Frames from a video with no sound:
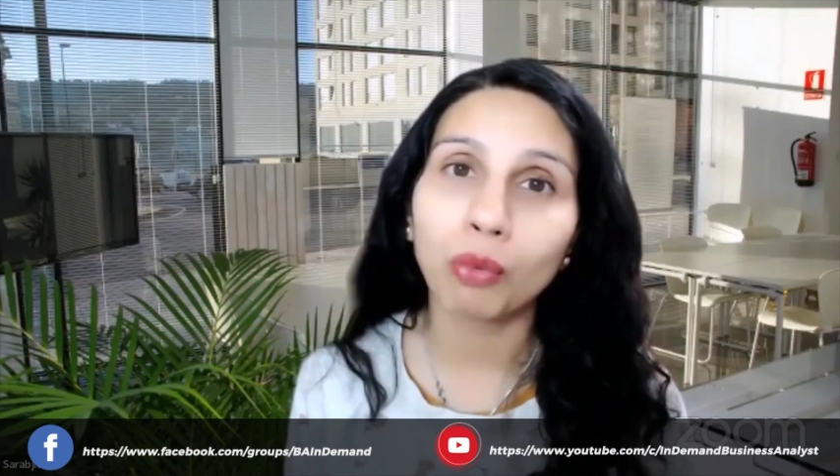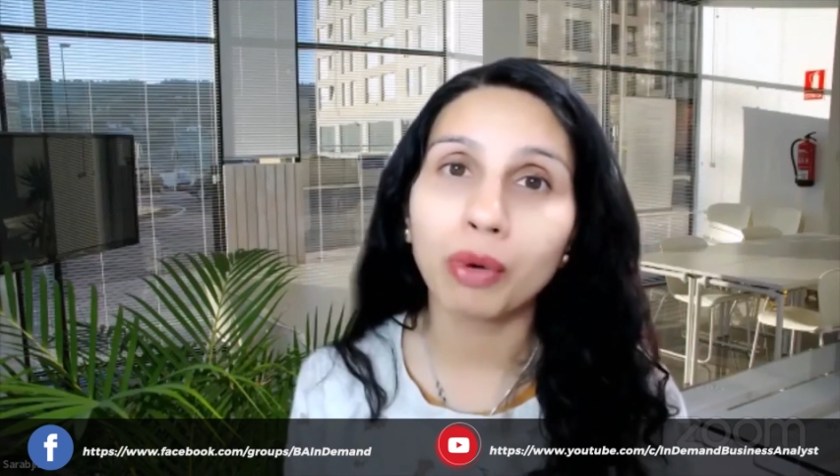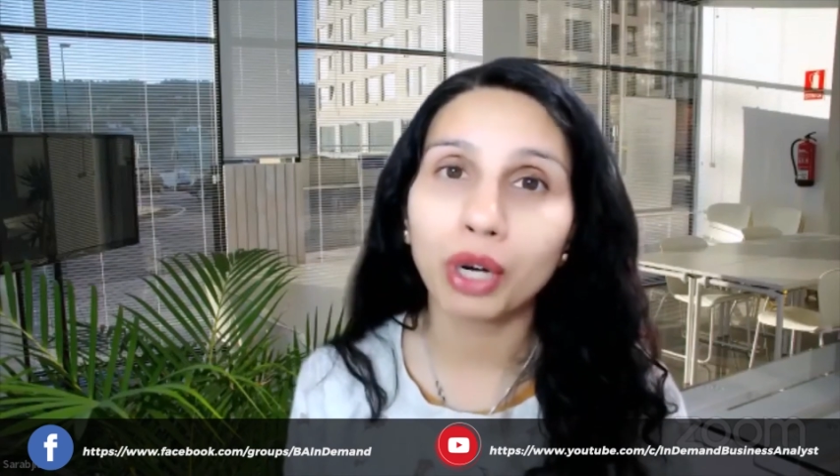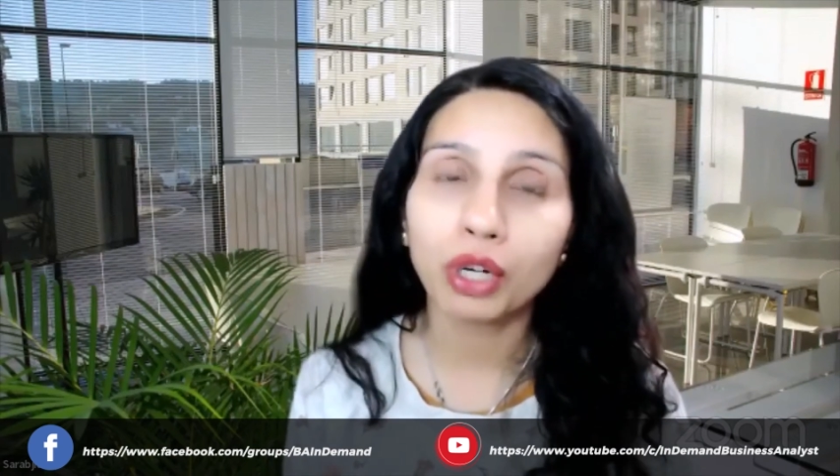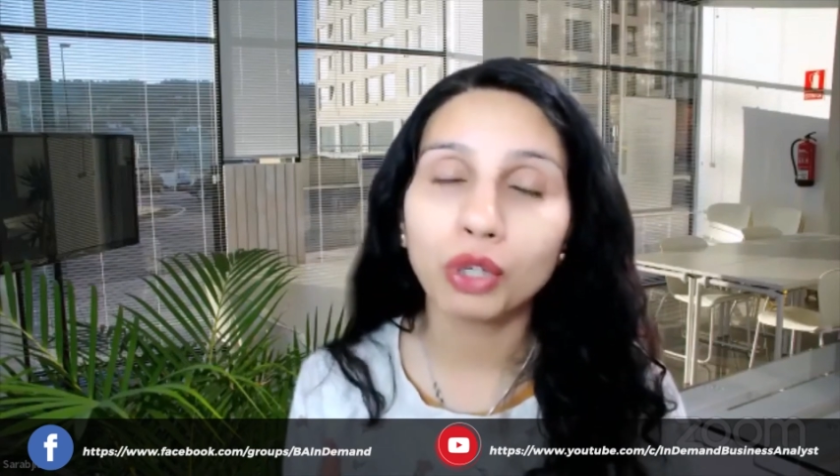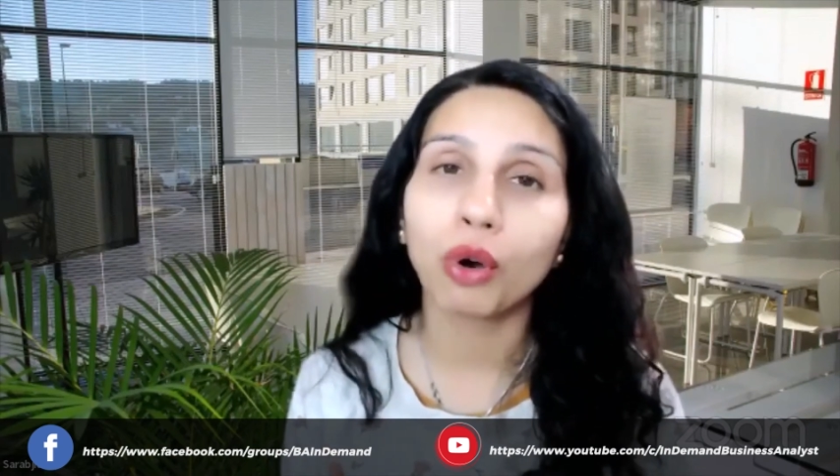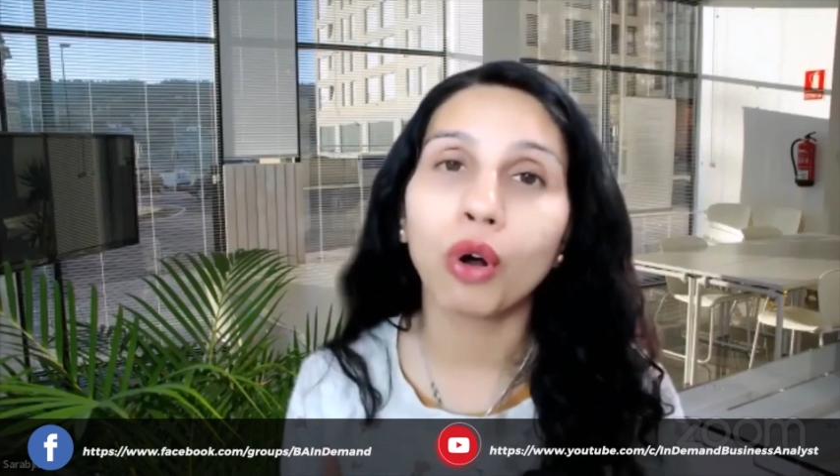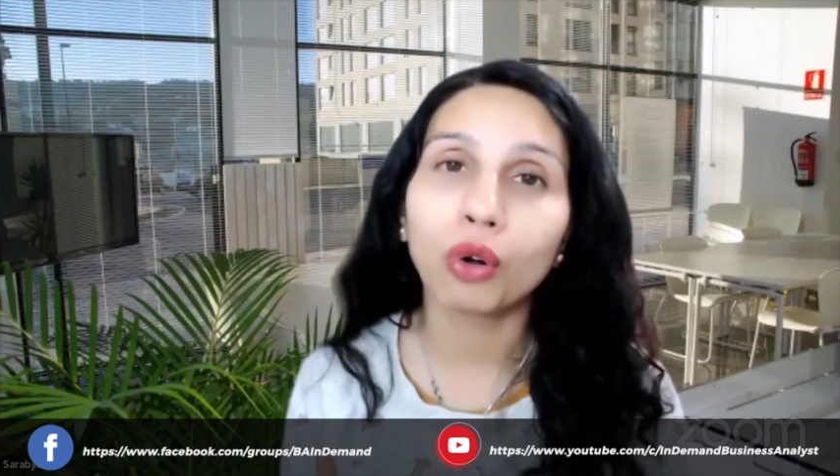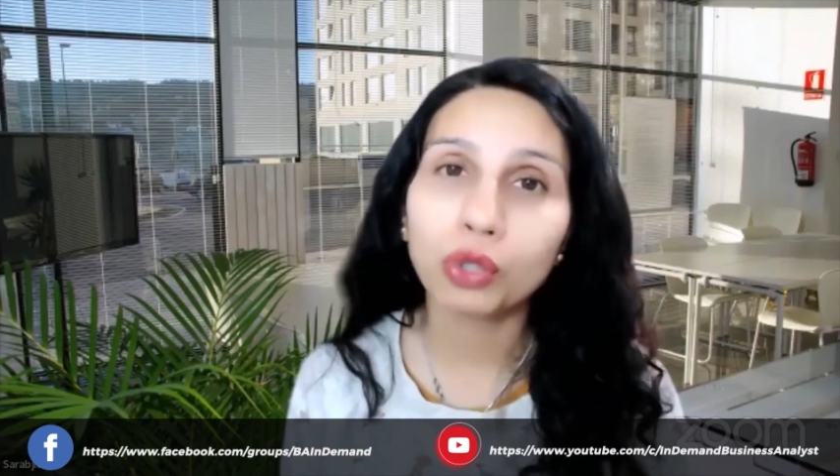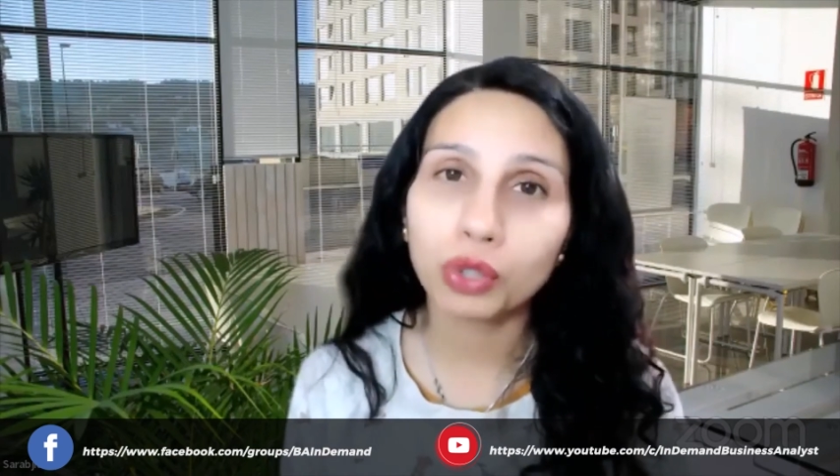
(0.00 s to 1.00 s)
but you're
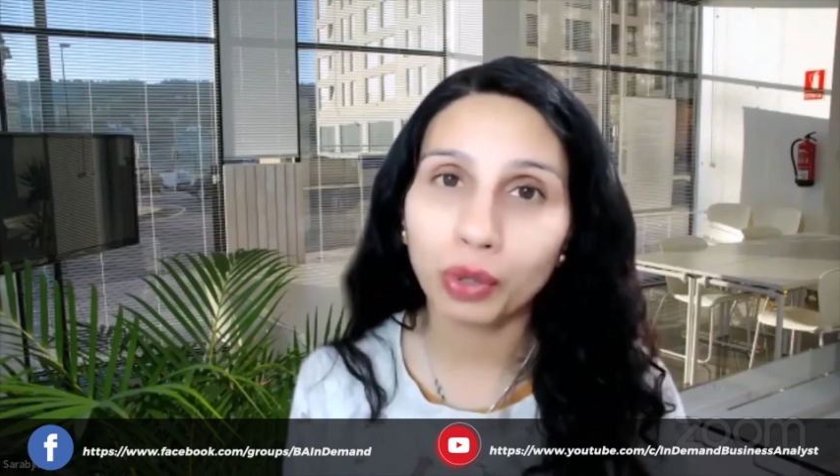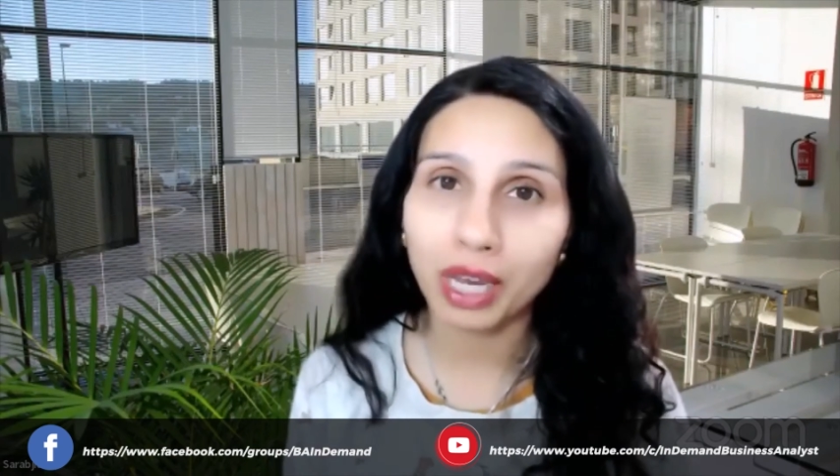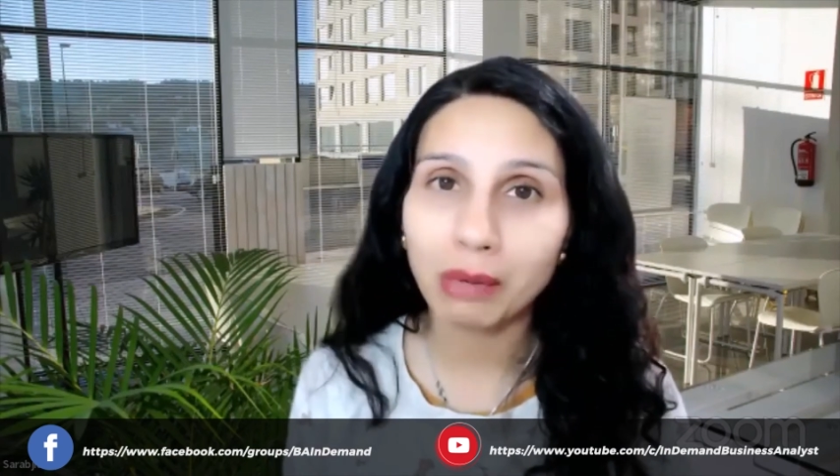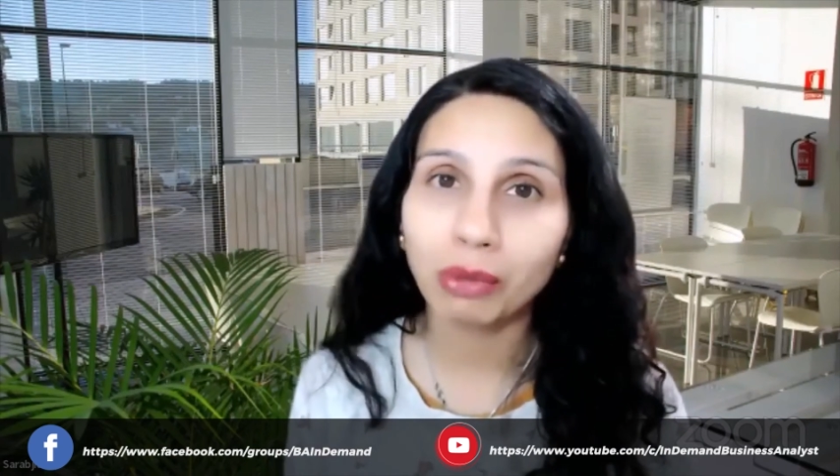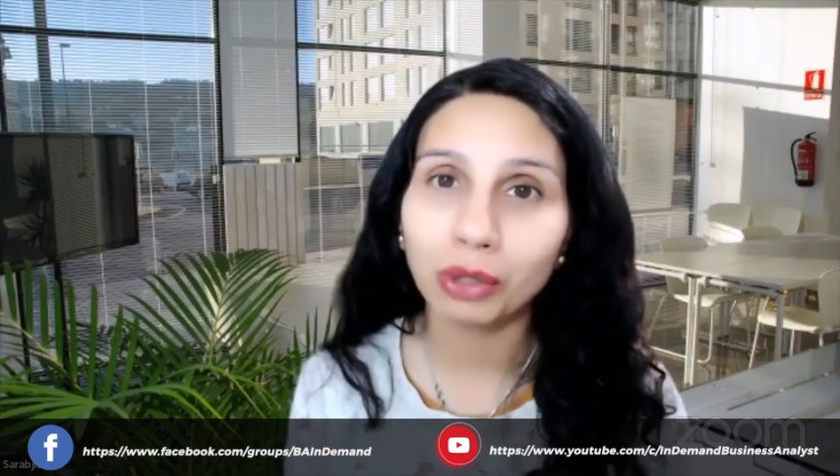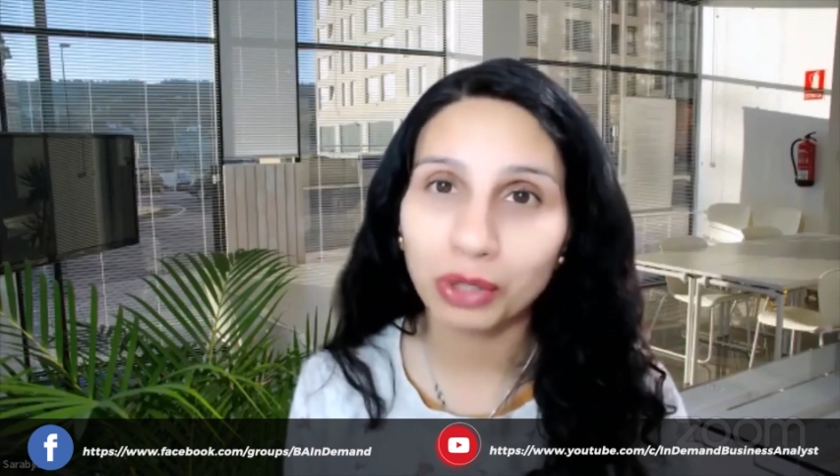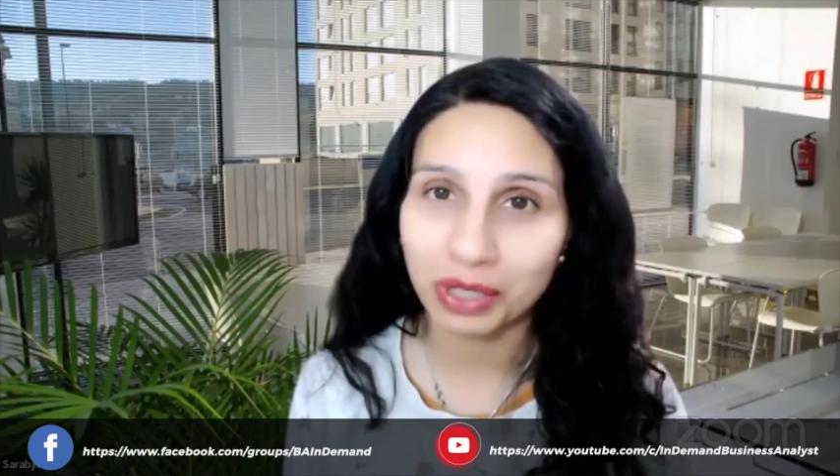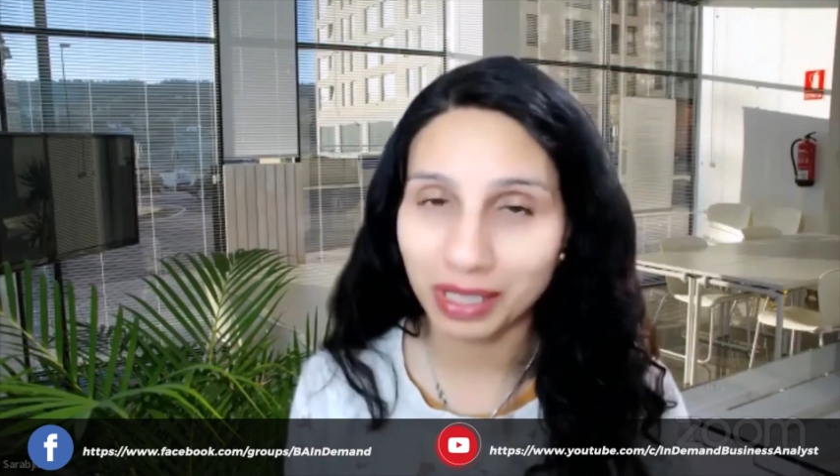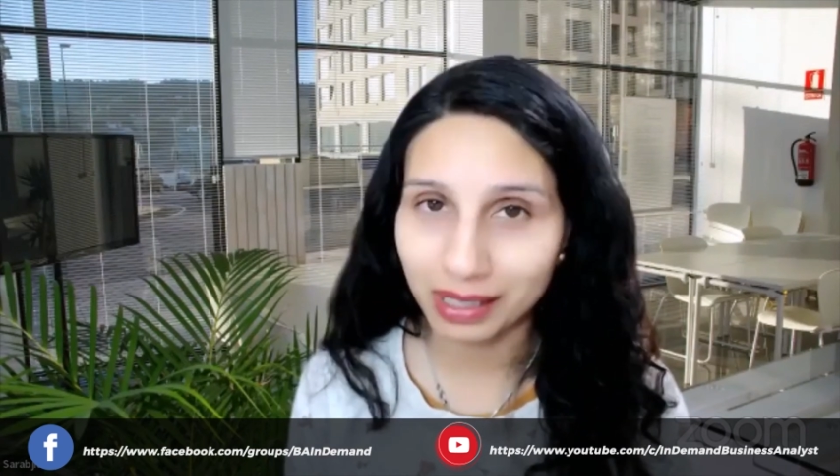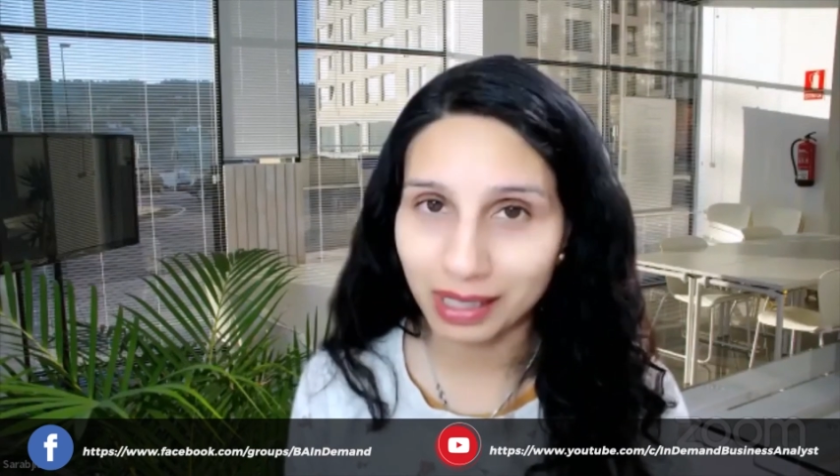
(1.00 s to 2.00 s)
also able to
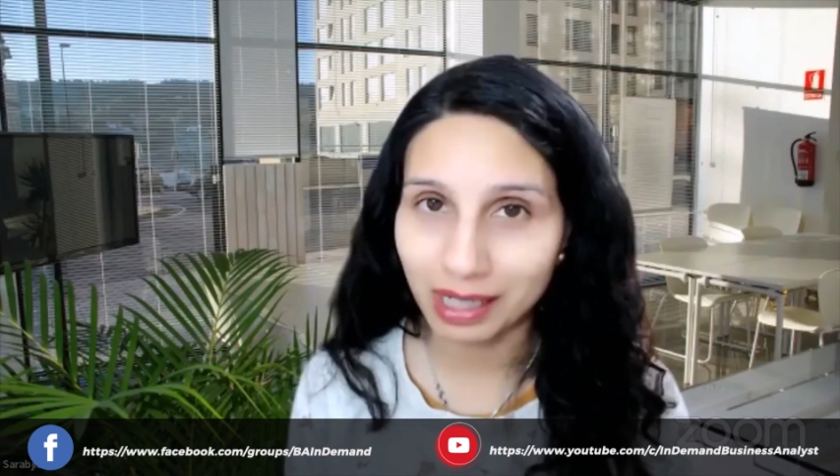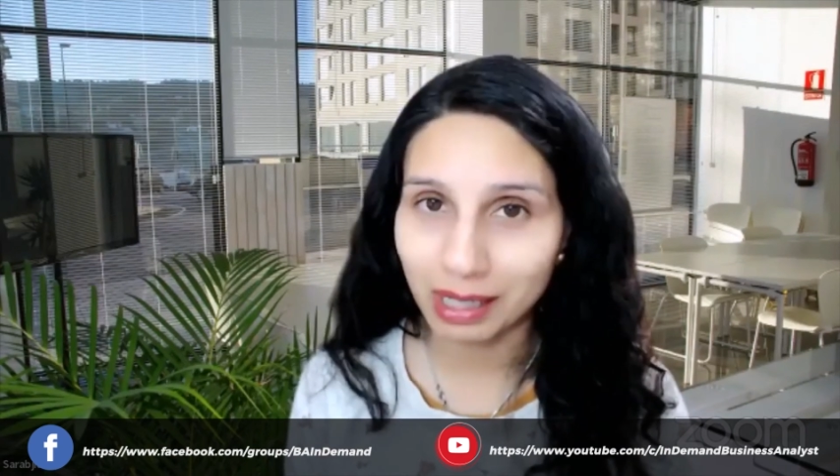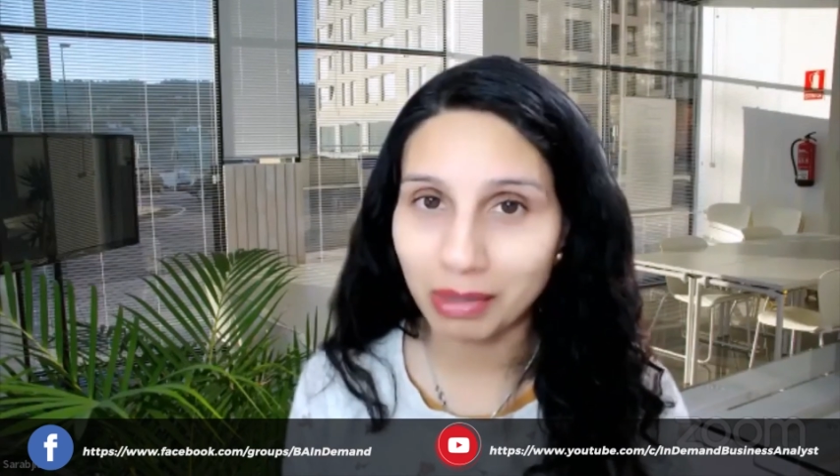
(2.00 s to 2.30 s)
succeed,